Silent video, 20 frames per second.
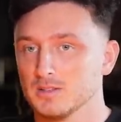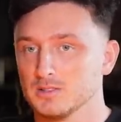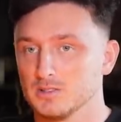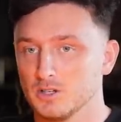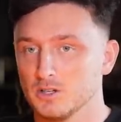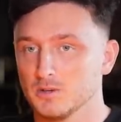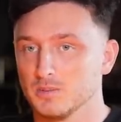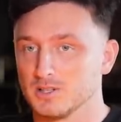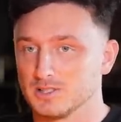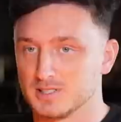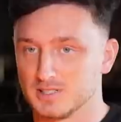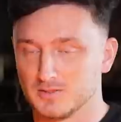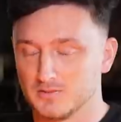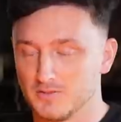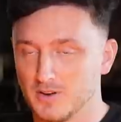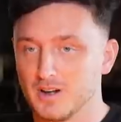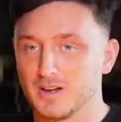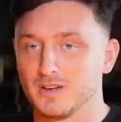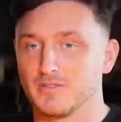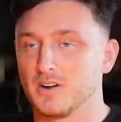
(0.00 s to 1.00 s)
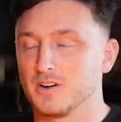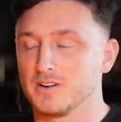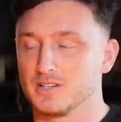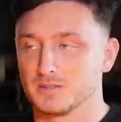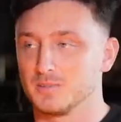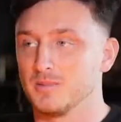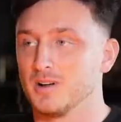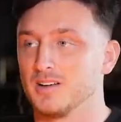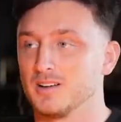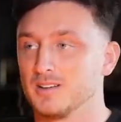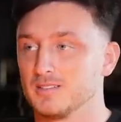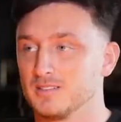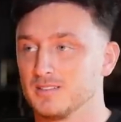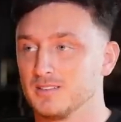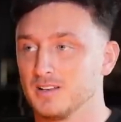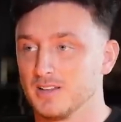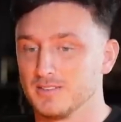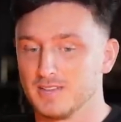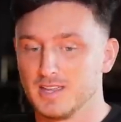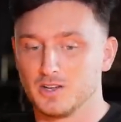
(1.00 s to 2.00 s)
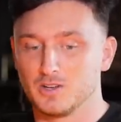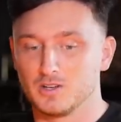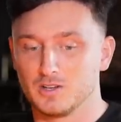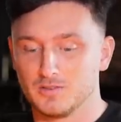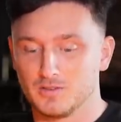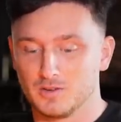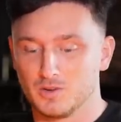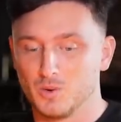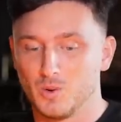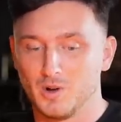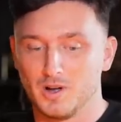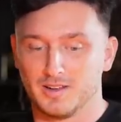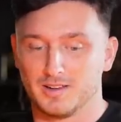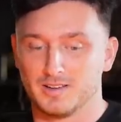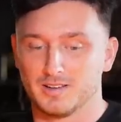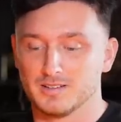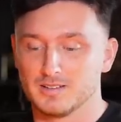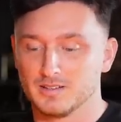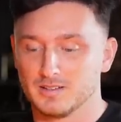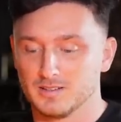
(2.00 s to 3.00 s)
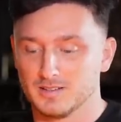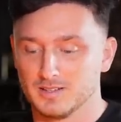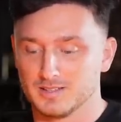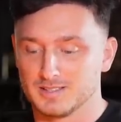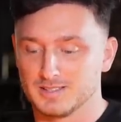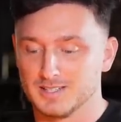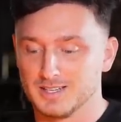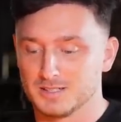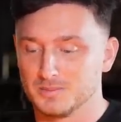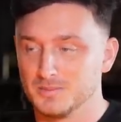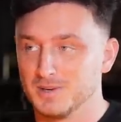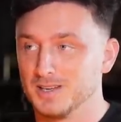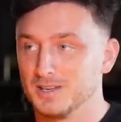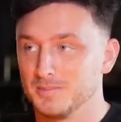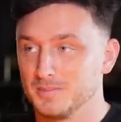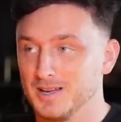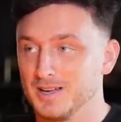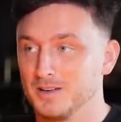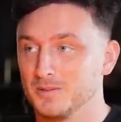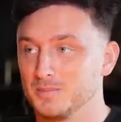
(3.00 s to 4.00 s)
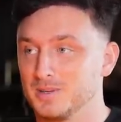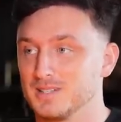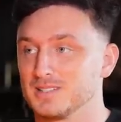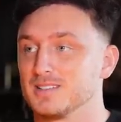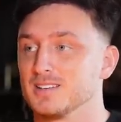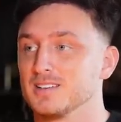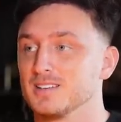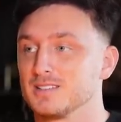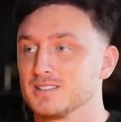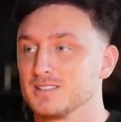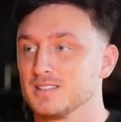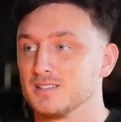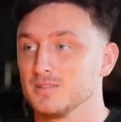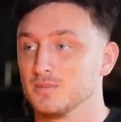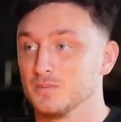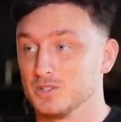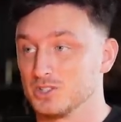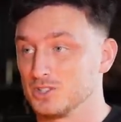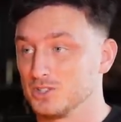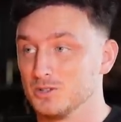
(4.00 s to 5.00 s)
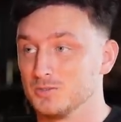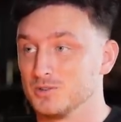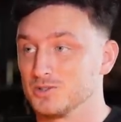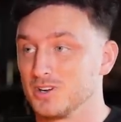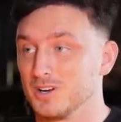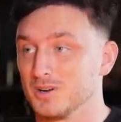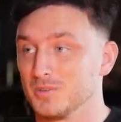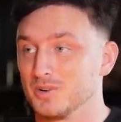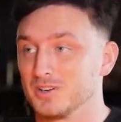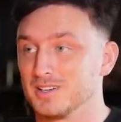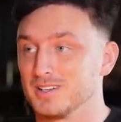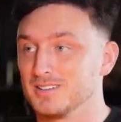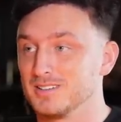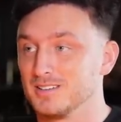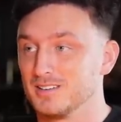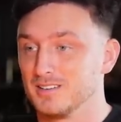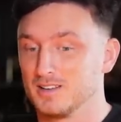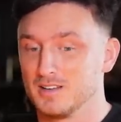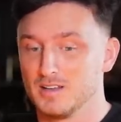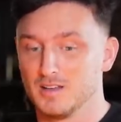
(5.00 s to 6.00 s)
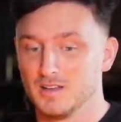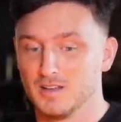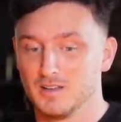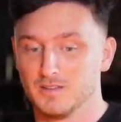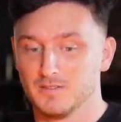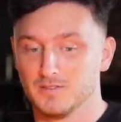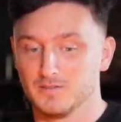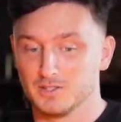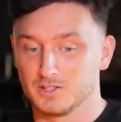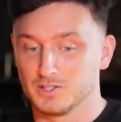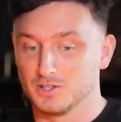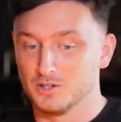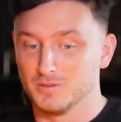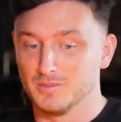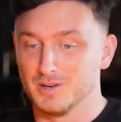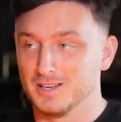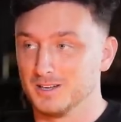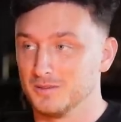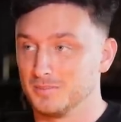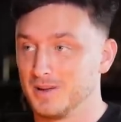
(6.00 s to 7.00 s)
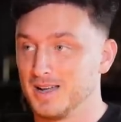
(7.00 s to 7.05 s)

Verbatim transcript: do because it's very, very smart. Like they could have acquired a six million pound business, which Superdry wanted, for two million